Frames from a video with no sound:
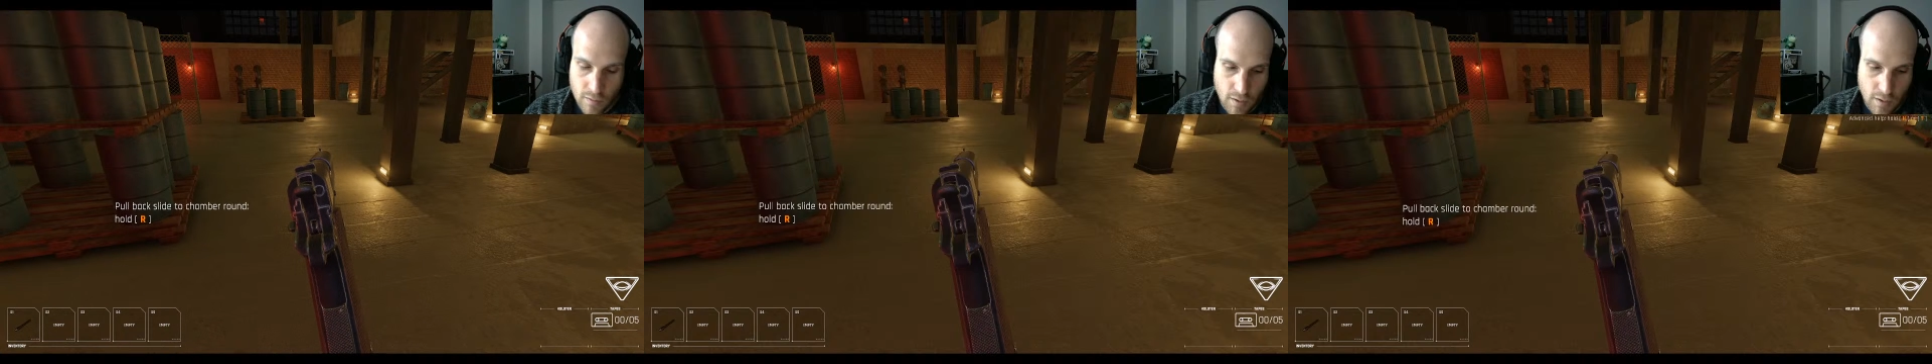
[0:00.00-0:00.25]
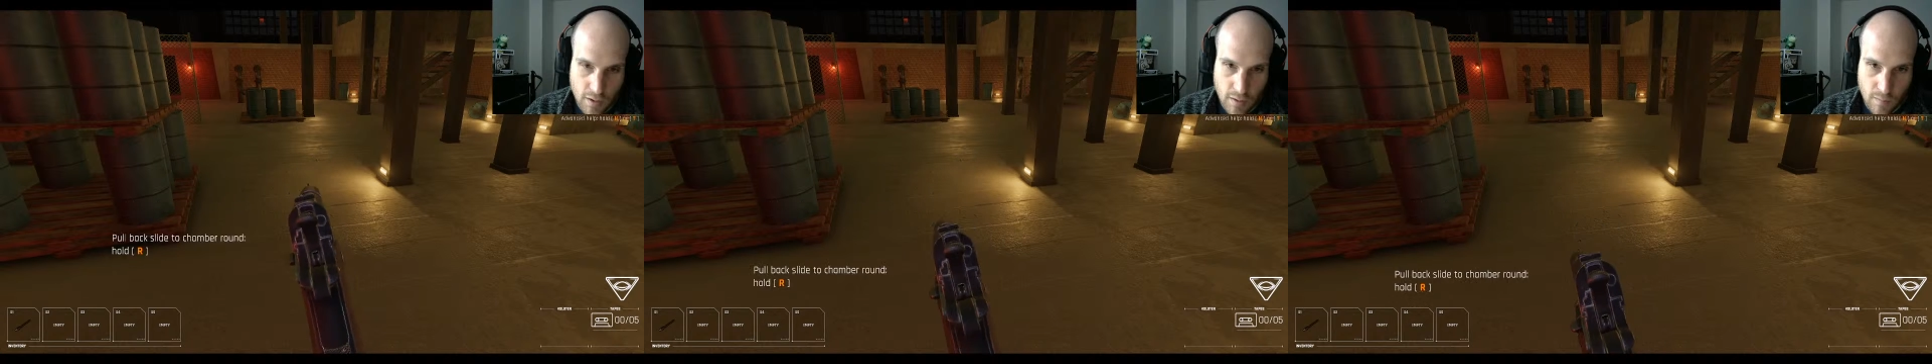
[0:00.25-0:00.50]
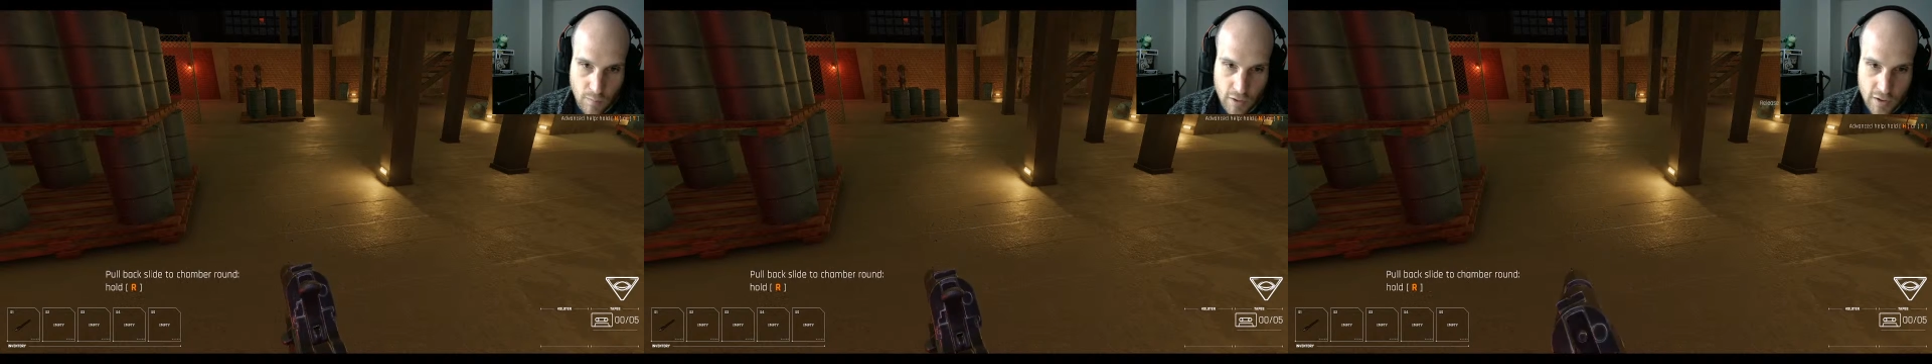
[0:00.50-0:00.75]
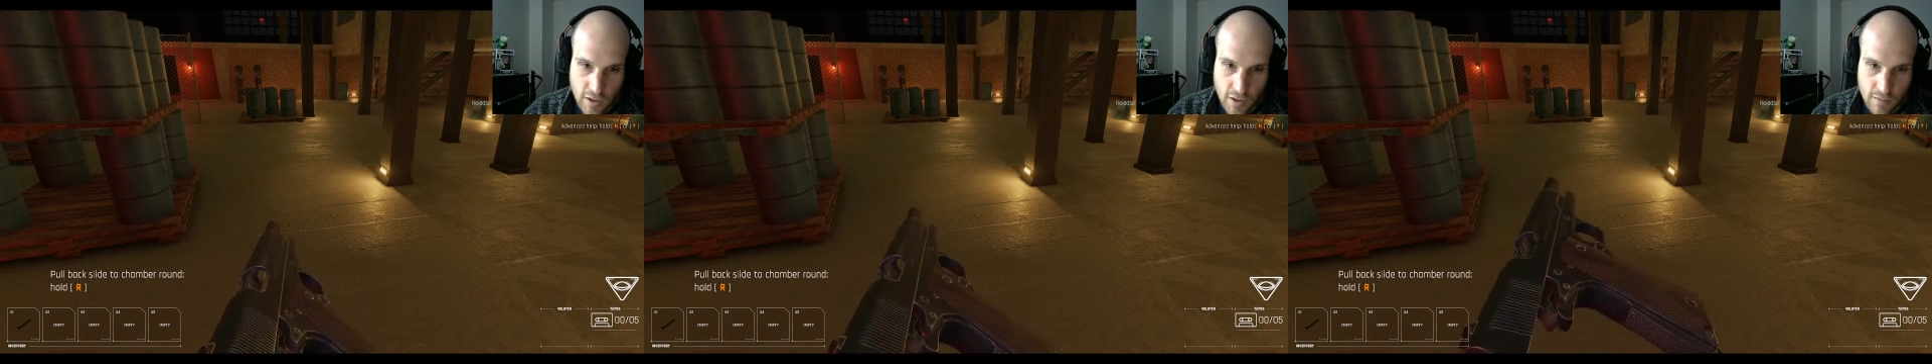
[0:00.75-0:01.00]
Gonna compress
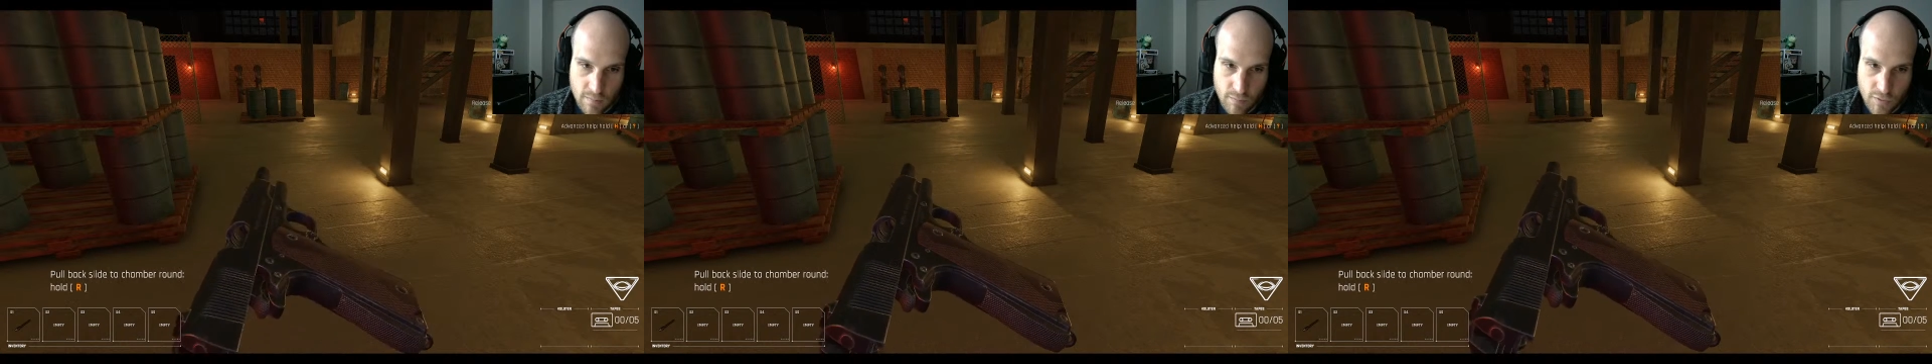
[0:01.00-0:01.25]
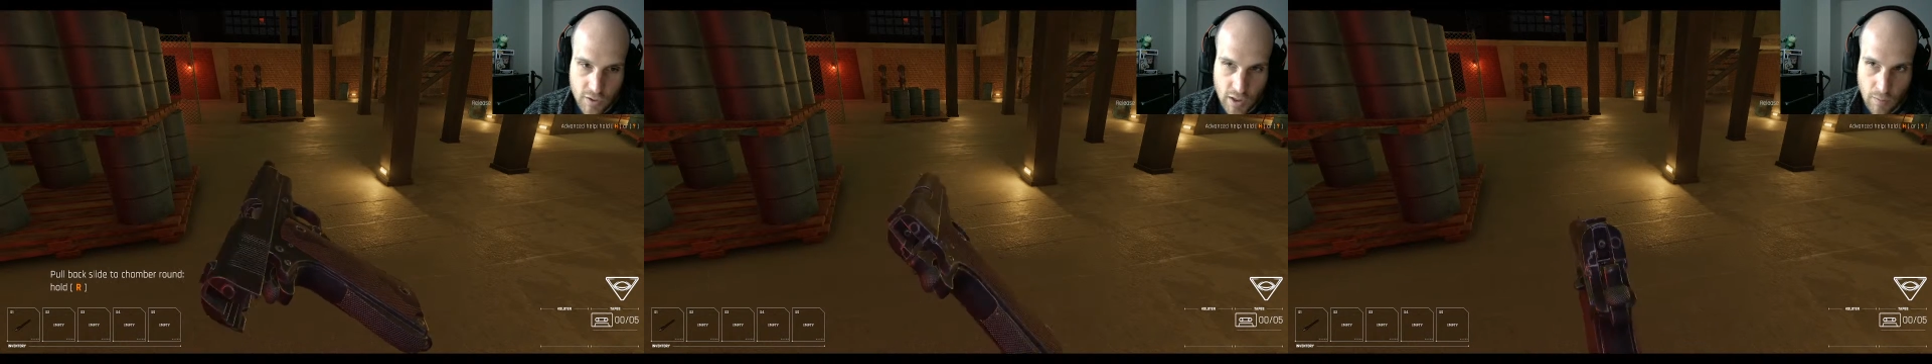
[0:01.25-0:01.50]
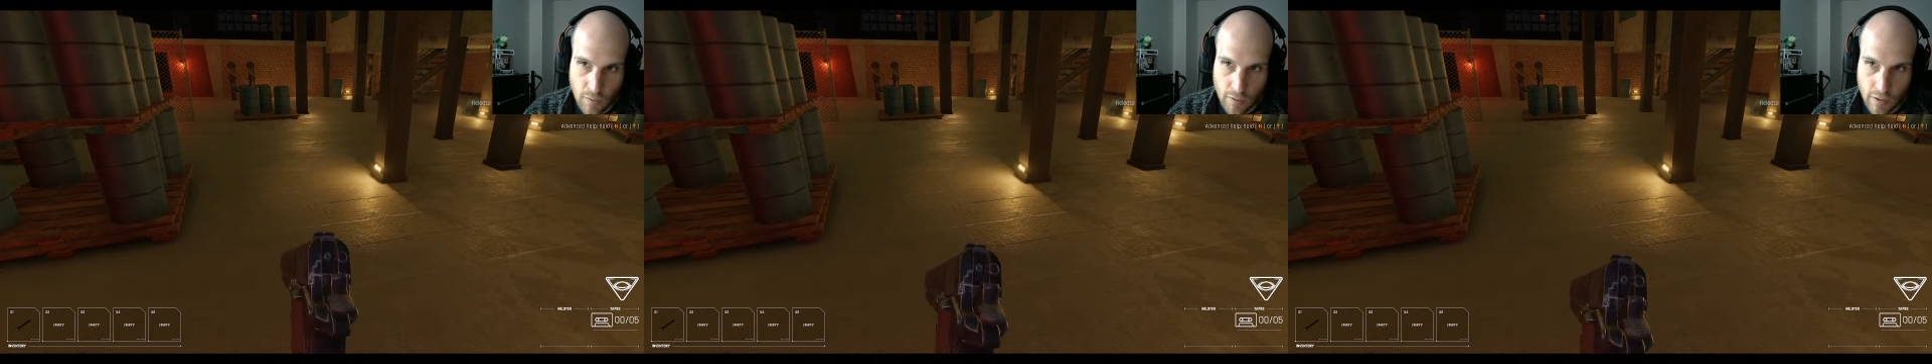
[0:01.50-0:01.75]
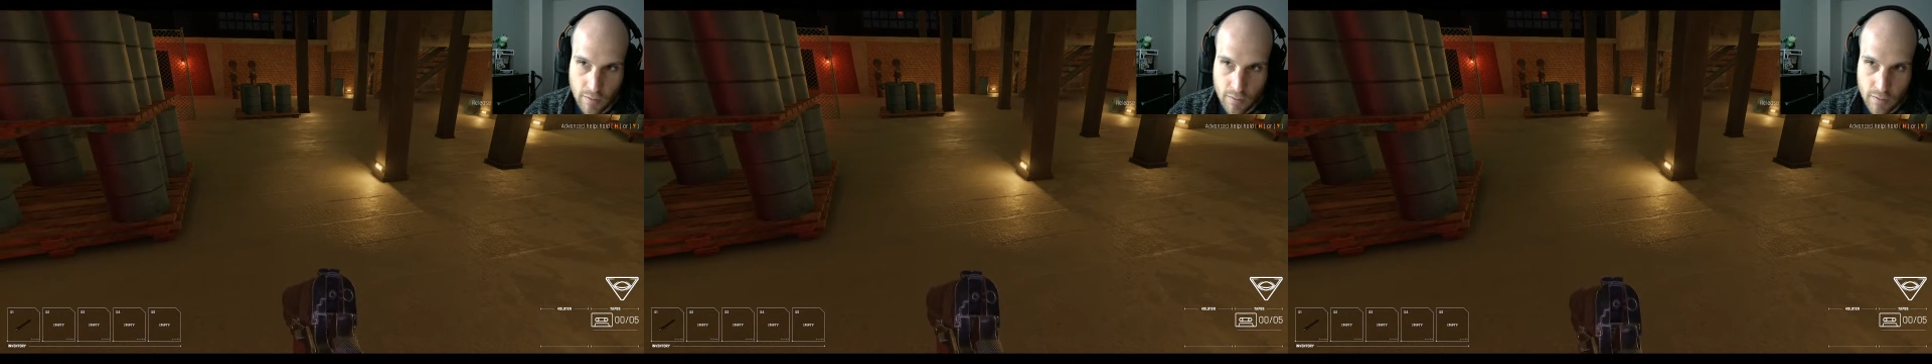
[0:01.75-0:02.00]
our chamber
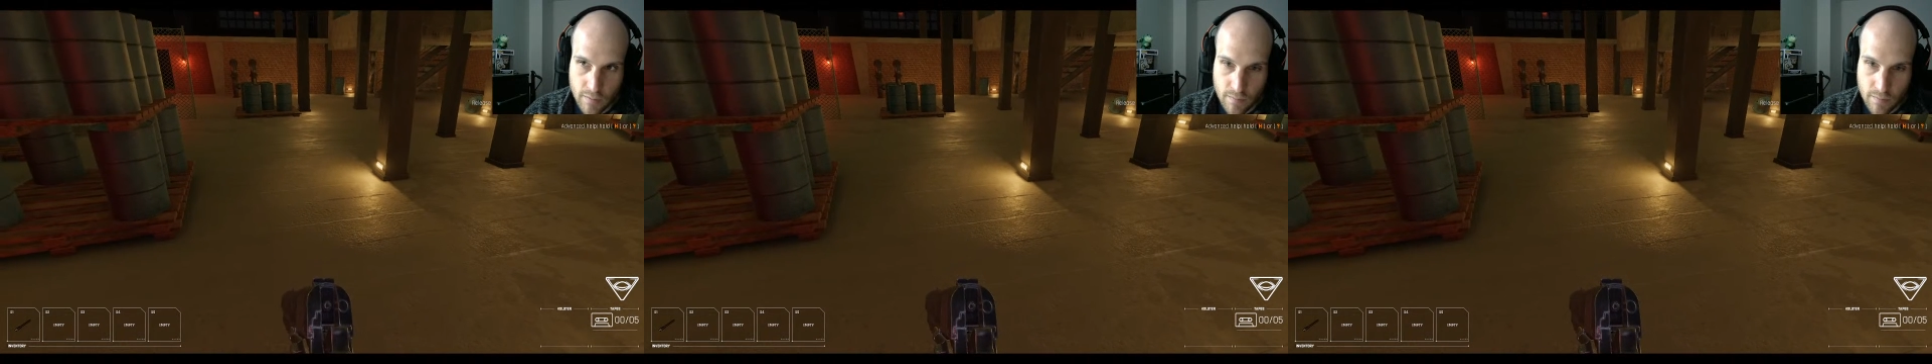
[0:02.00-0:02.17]
around.